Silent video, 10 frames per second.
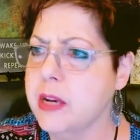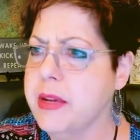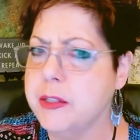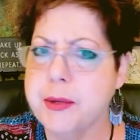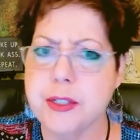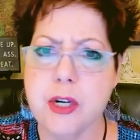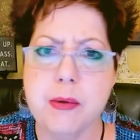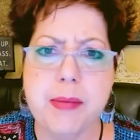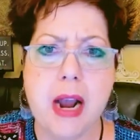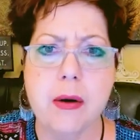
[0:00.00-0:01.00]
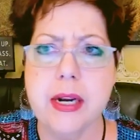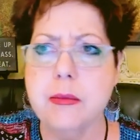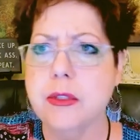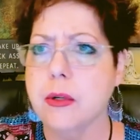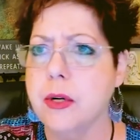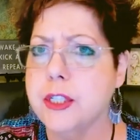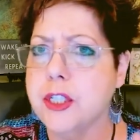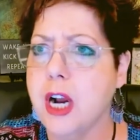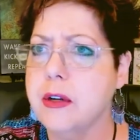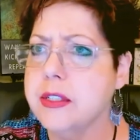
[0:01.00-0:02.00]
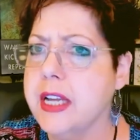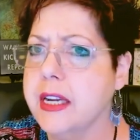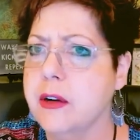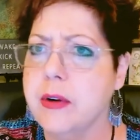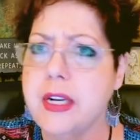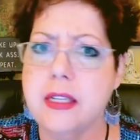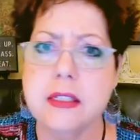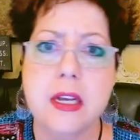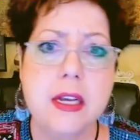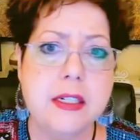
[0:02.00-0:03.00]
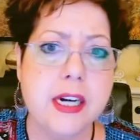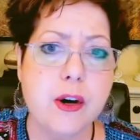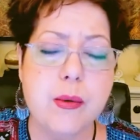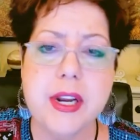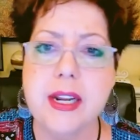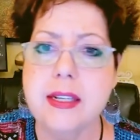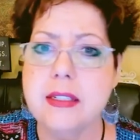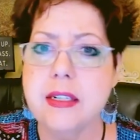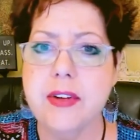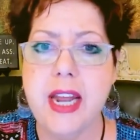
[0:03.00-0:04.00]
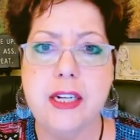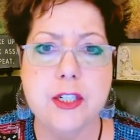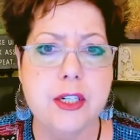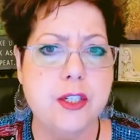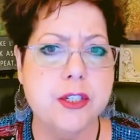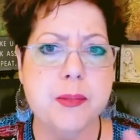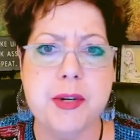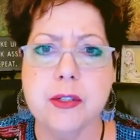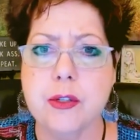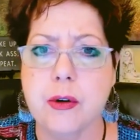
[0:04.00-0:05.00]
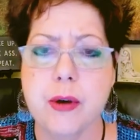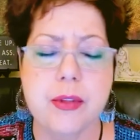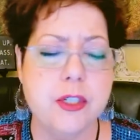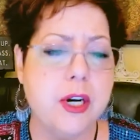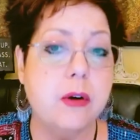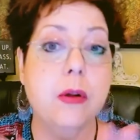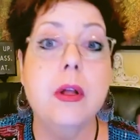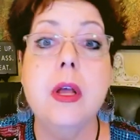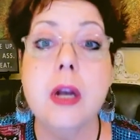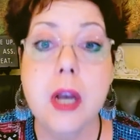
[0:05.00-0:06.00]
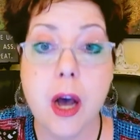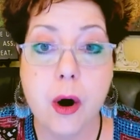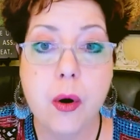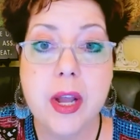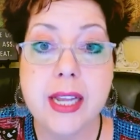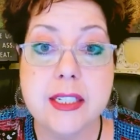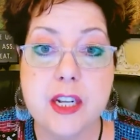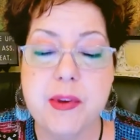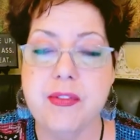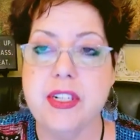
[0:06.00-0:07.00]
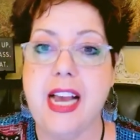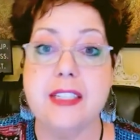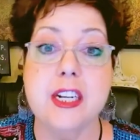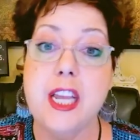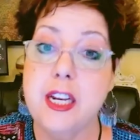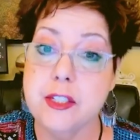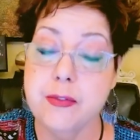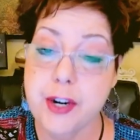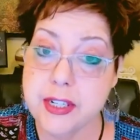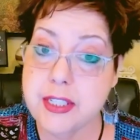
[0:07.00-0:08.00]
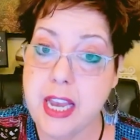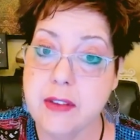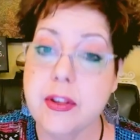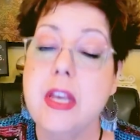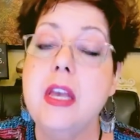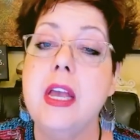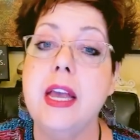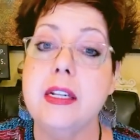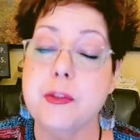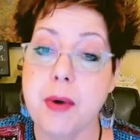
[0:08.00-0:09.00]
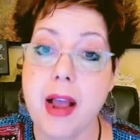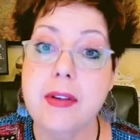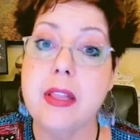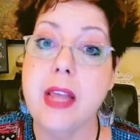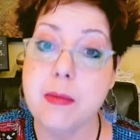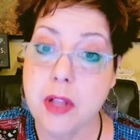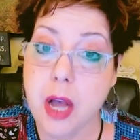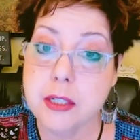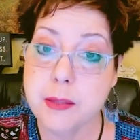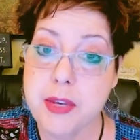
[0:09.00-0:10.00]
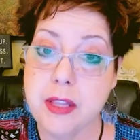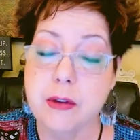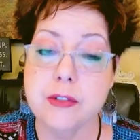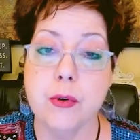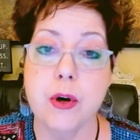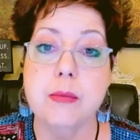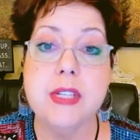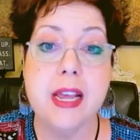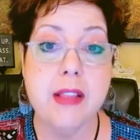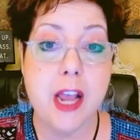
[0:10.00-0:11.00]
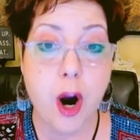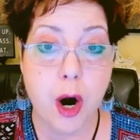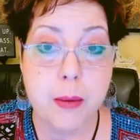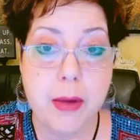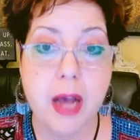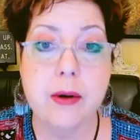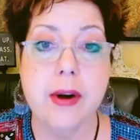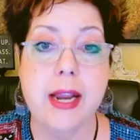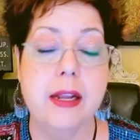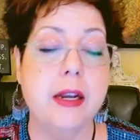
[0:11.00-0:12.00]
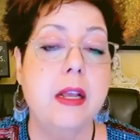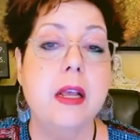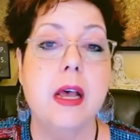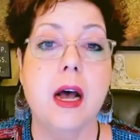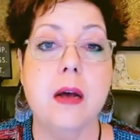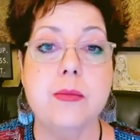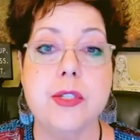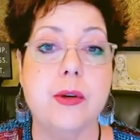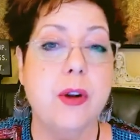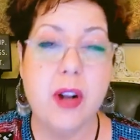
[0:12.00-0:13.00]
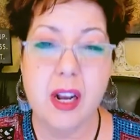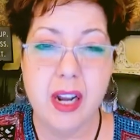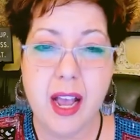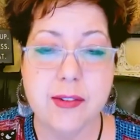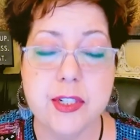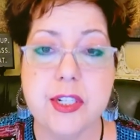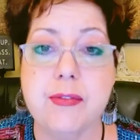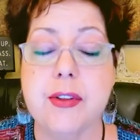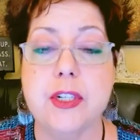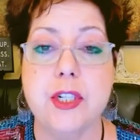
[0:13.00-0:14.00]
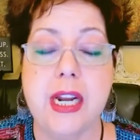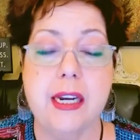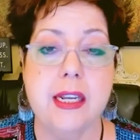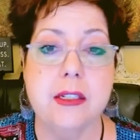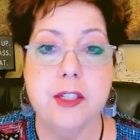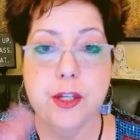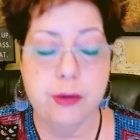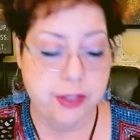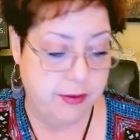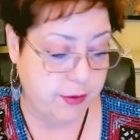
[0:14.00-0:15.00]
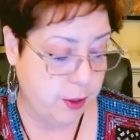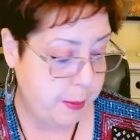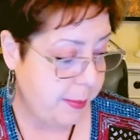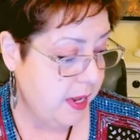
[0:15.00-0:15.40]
about spirit totem and power animals, aura, chakra, psychic readings, tarot readings, divination, just spiritual growth in general. Go. It's going to be fantastic. And it's very safe and it's private. They belong to me, those forums, and they are moderated. So you're not going to have to suffer the shenanigans that you suffer,